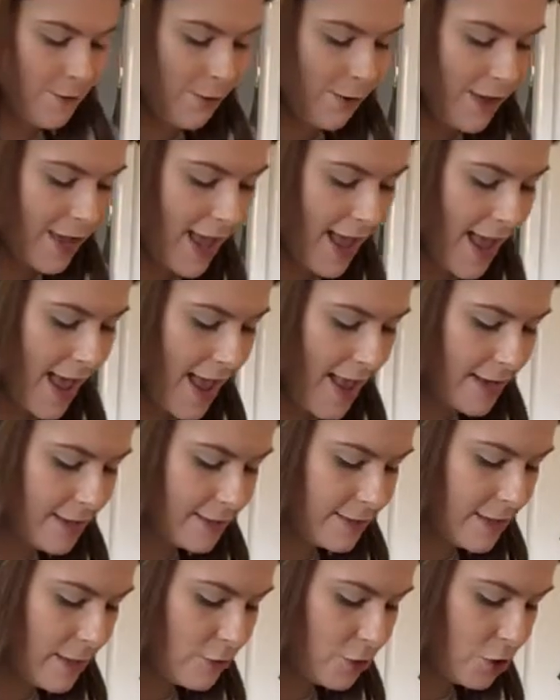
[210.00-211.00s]
Okay,
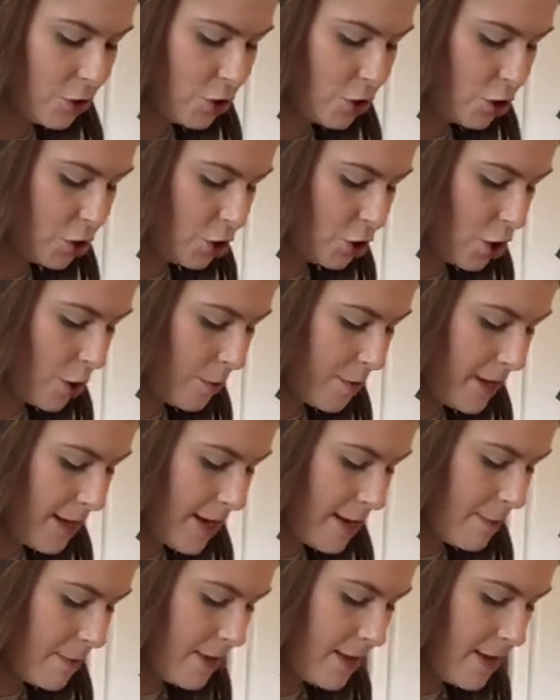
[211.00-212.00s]
so just chop it
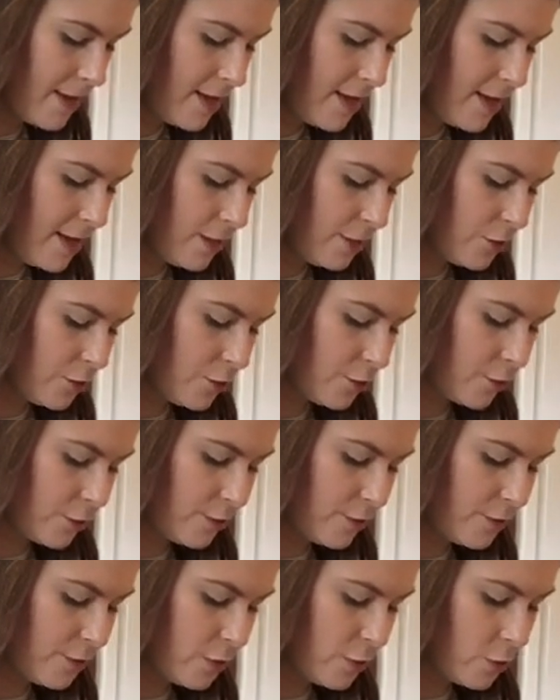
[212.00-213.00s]
up to
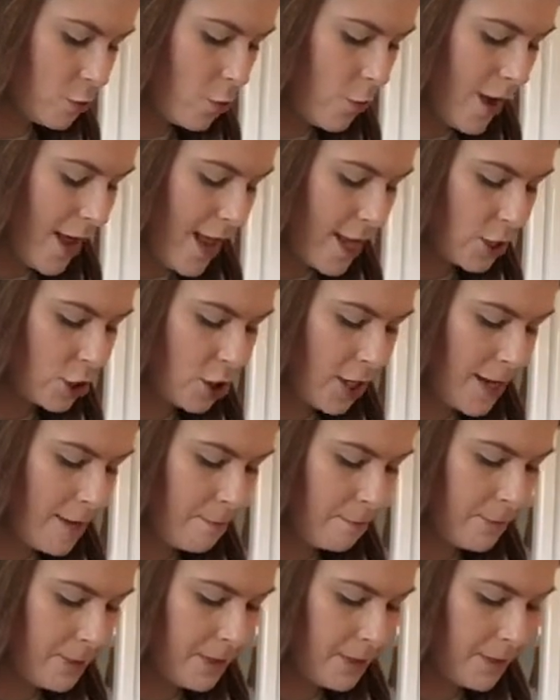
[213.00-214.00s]
sort of square
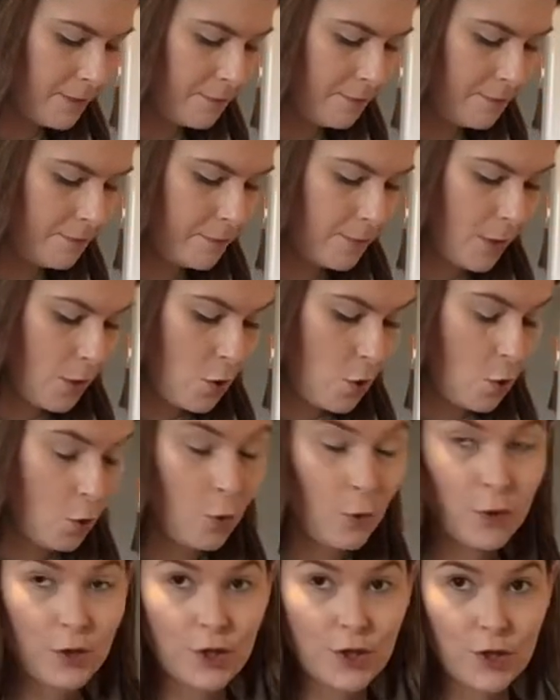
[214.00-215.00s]
shapes,
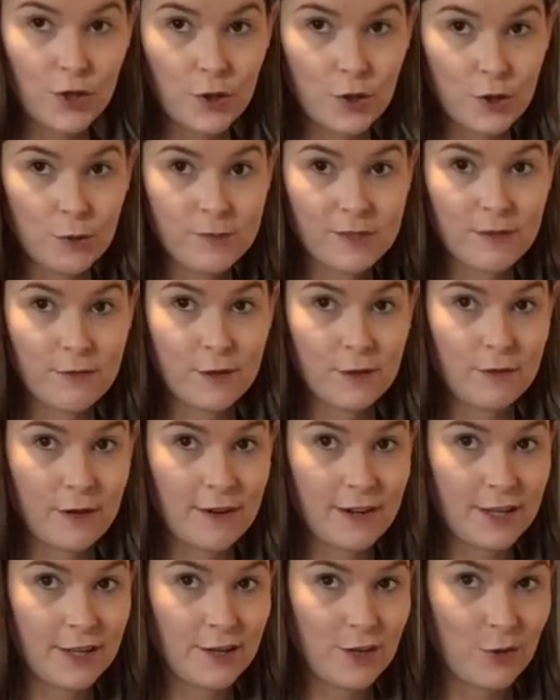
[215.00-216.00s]
or cubes if you're
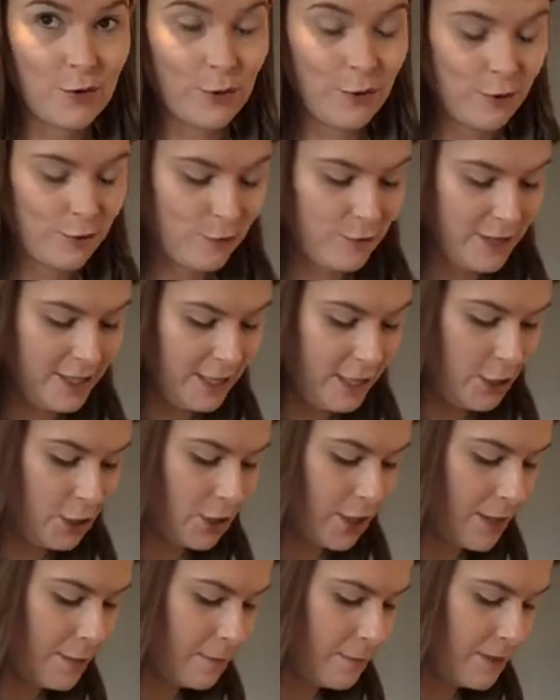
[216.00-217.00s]
very good at your 3D
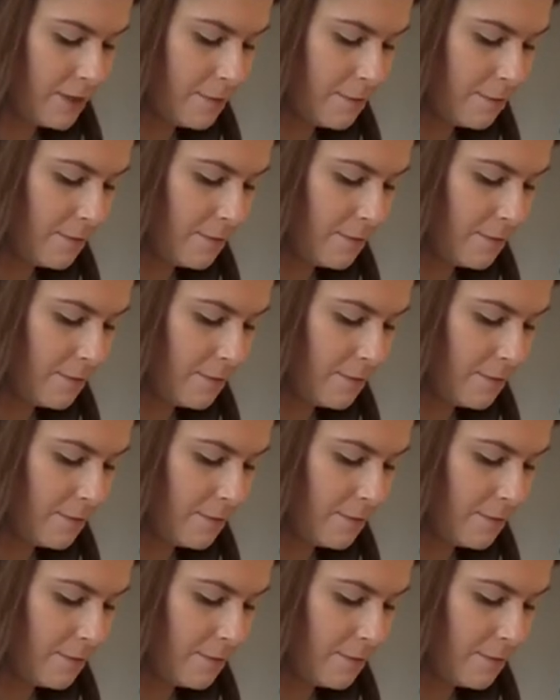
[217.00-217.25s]
shapes.